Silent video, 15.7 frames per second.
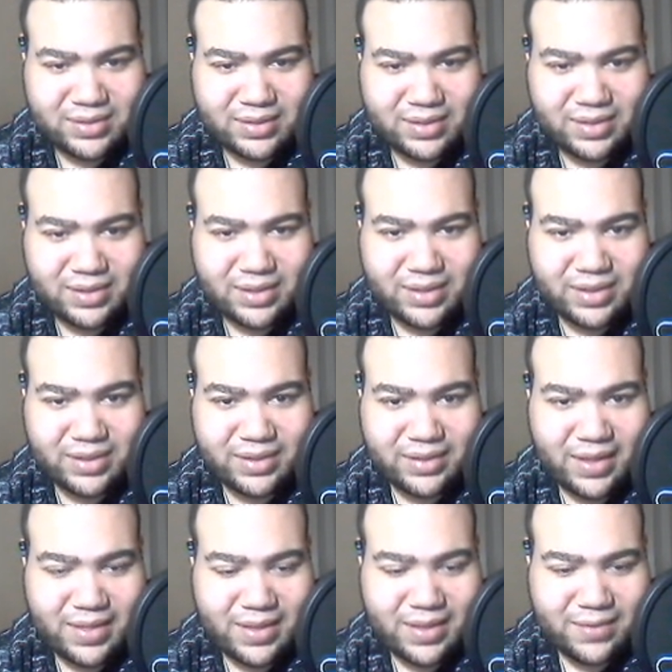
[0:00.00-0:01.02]
uh,
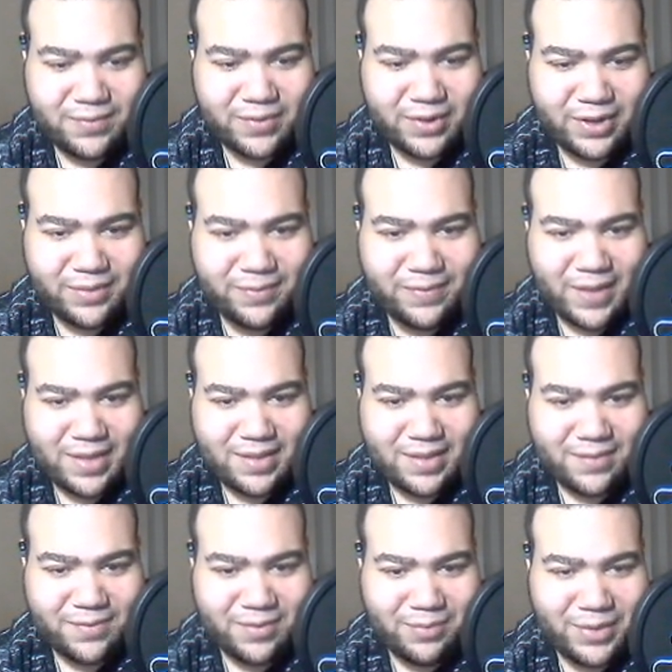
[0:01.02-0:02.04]
that's it for him. That's it
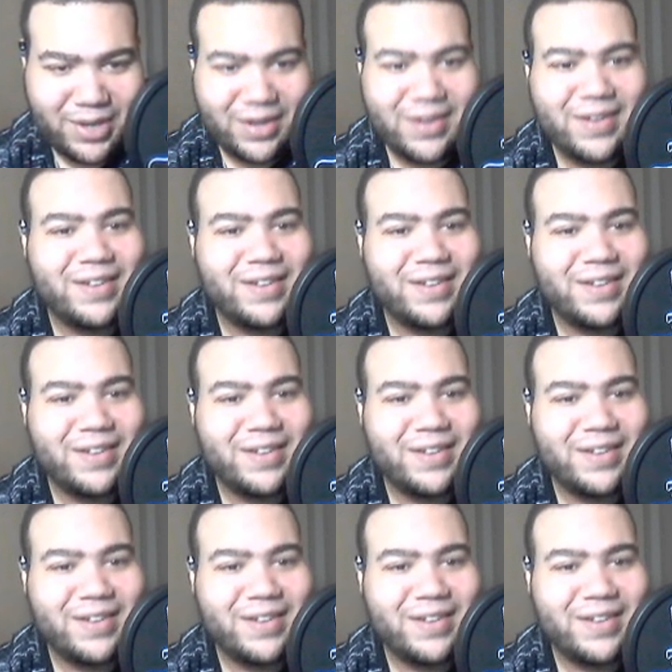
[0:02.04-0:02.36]
for me.